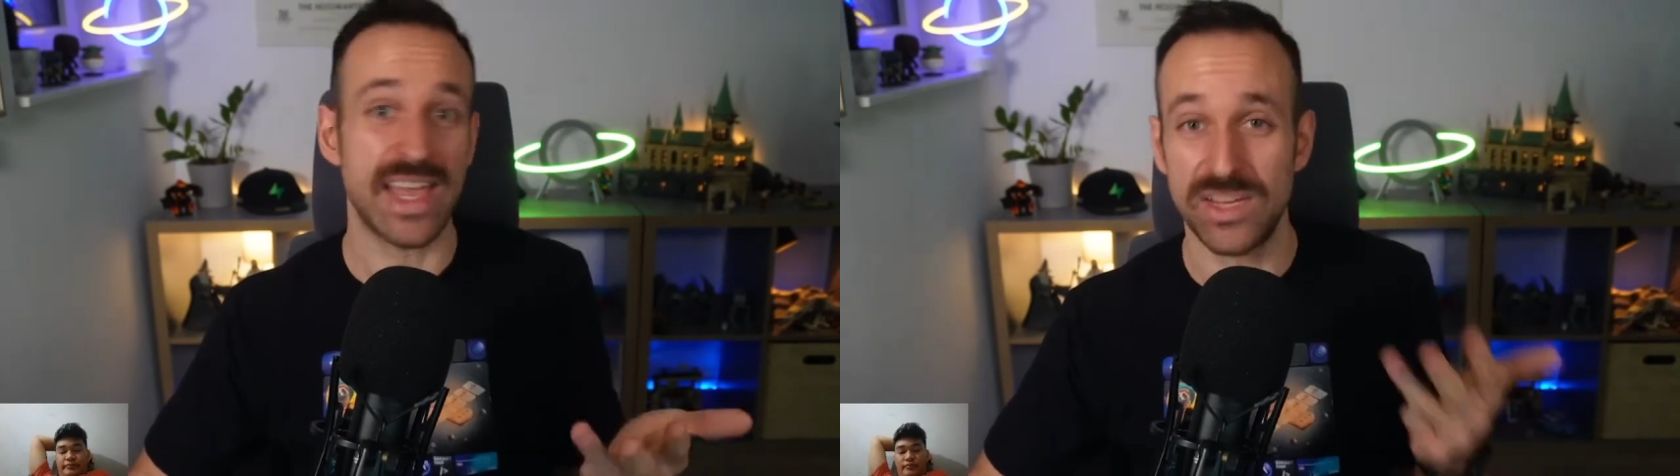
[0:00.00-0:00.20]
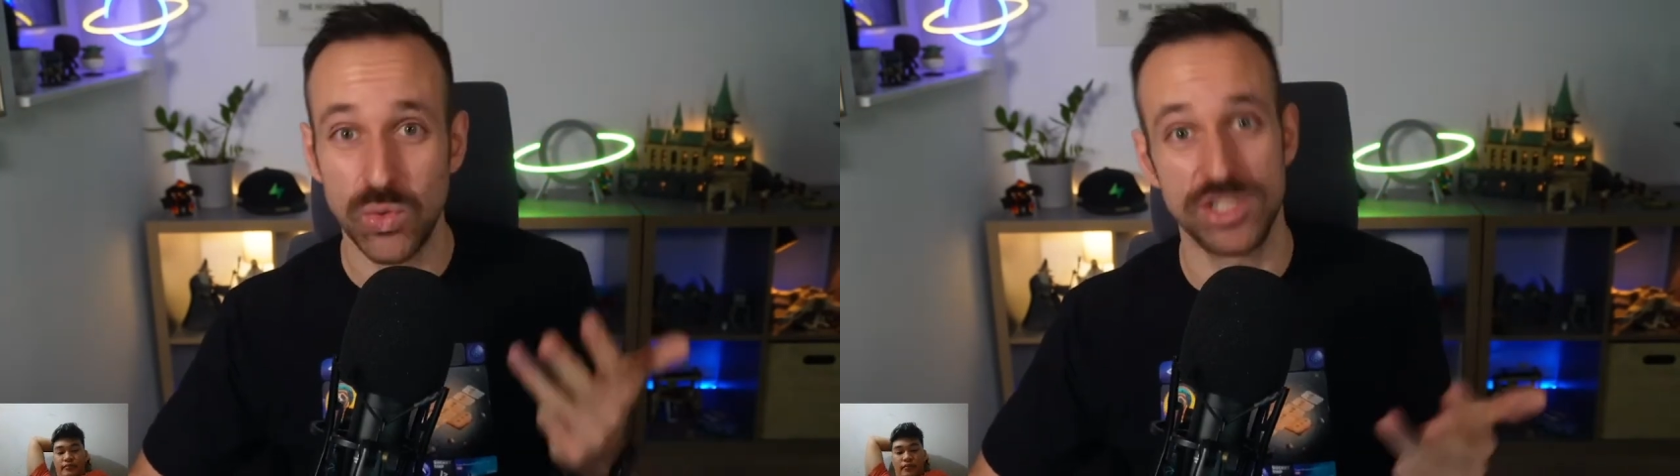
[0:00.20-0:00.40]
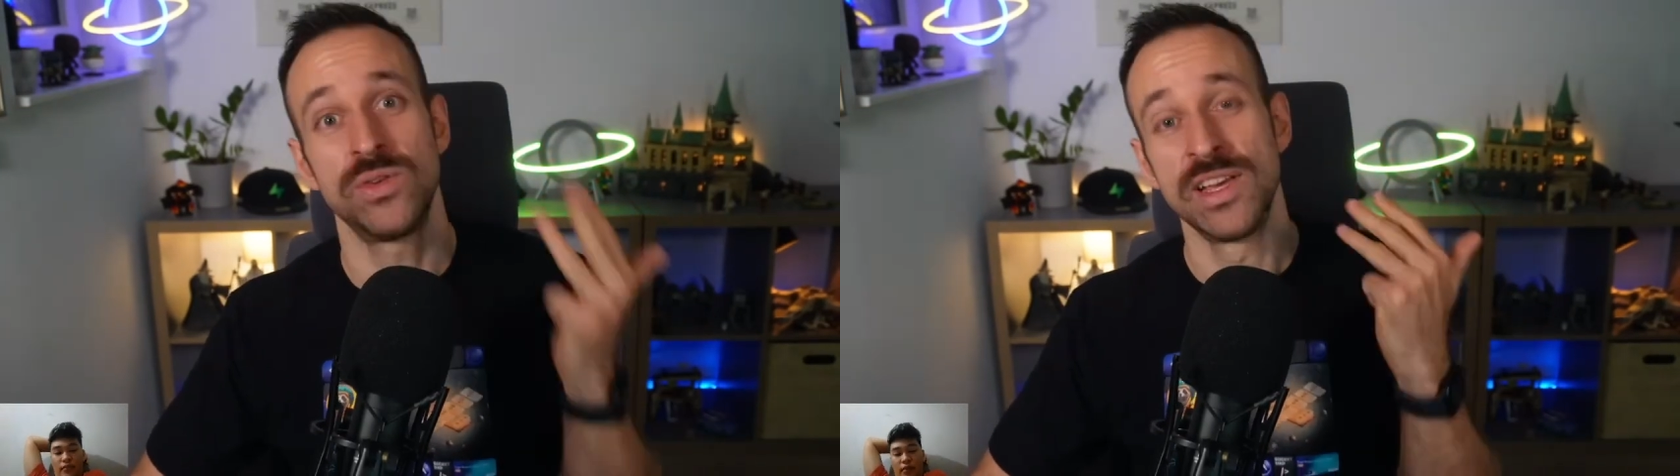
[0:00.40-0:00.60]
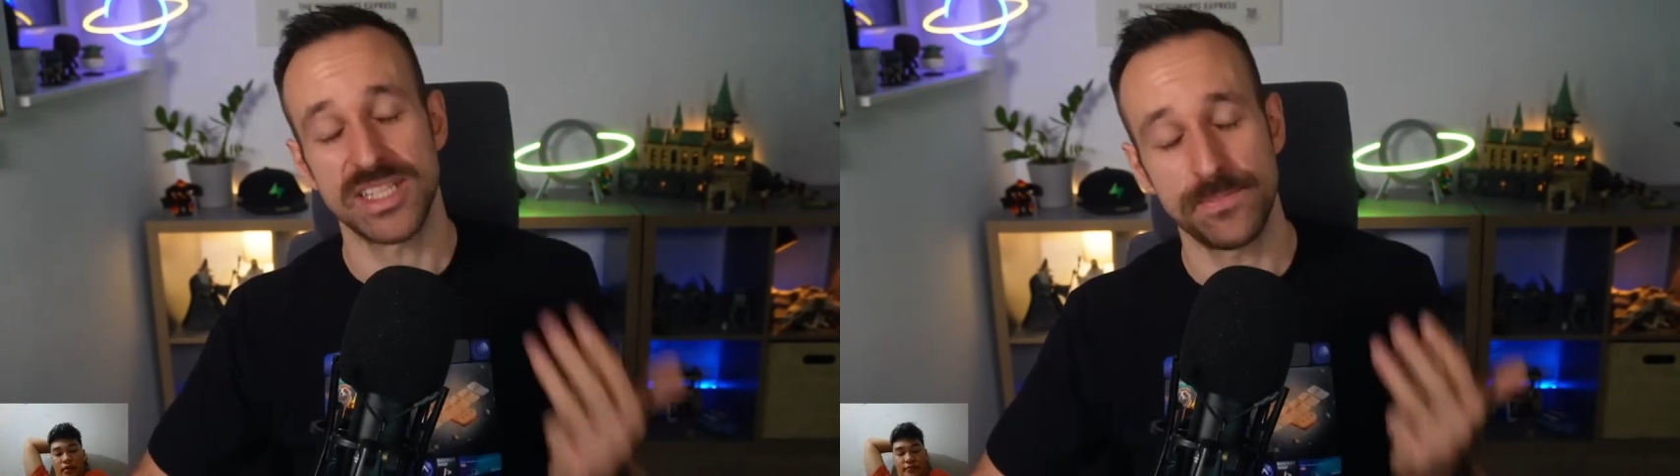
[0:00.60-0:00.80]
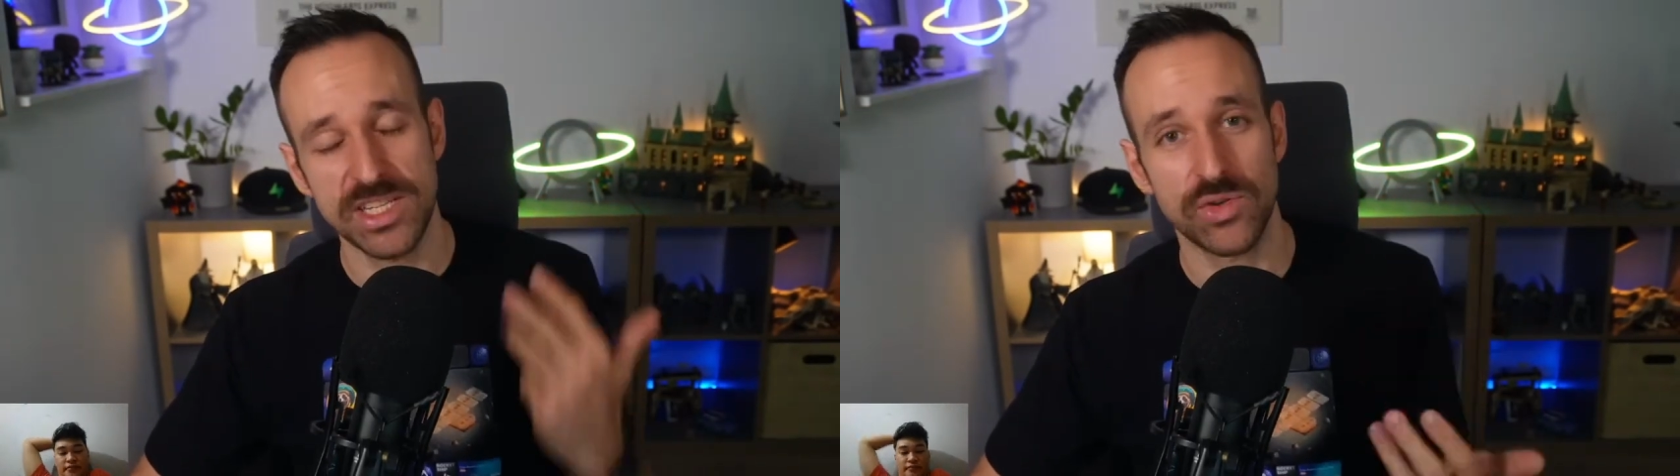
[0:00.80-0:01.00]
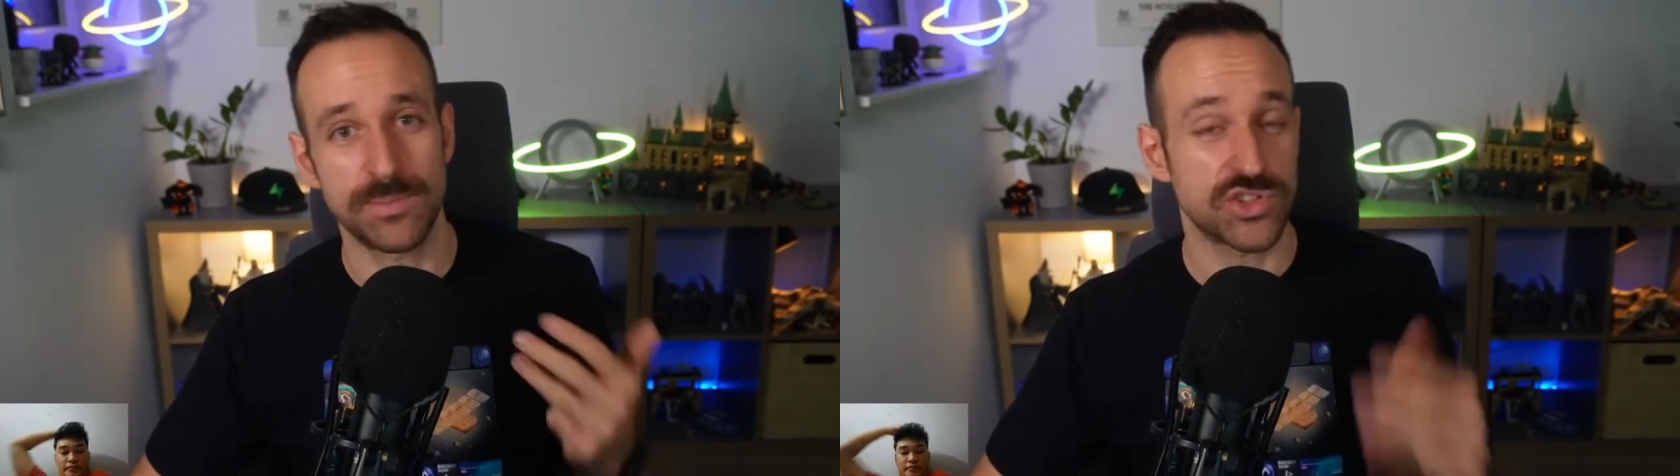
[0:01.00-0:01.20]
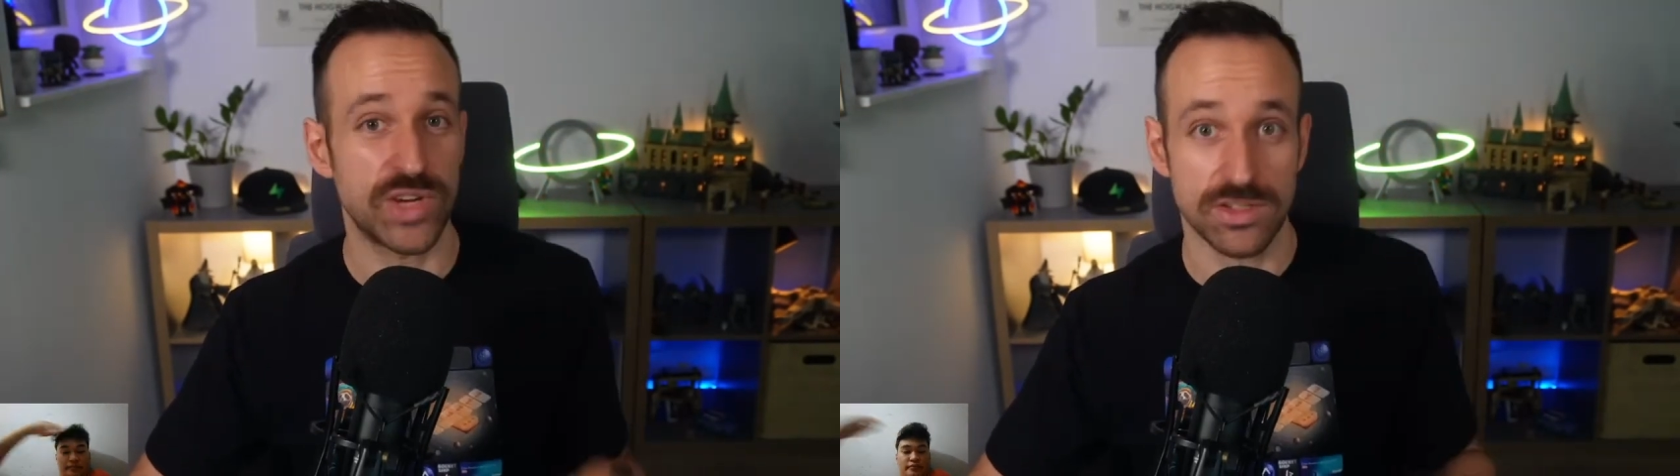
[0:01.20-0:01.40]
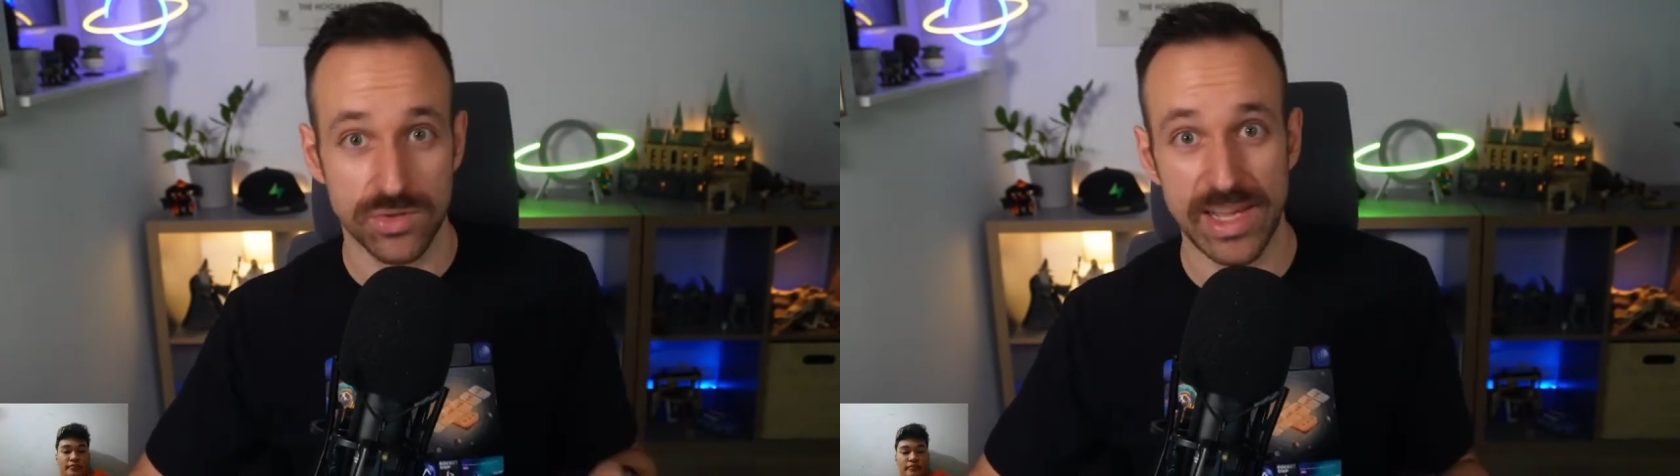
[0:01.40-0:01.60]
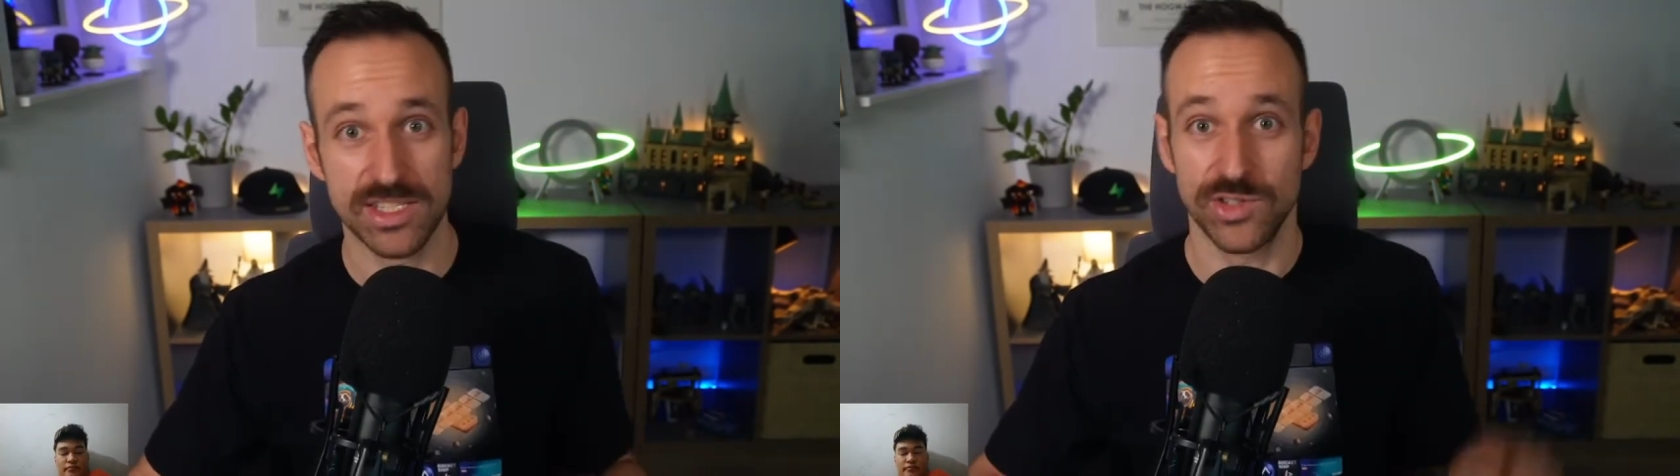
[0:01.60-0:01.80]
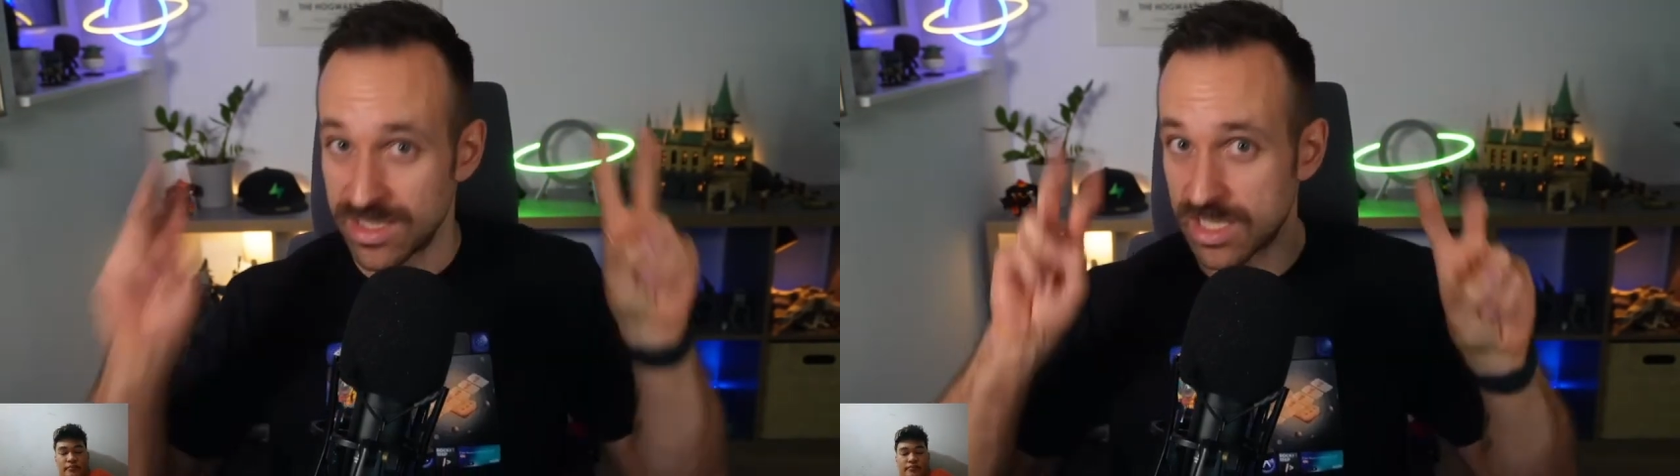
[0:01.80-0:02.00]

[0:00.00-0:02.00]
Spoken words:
And if you want to submit your app straight through Xcode,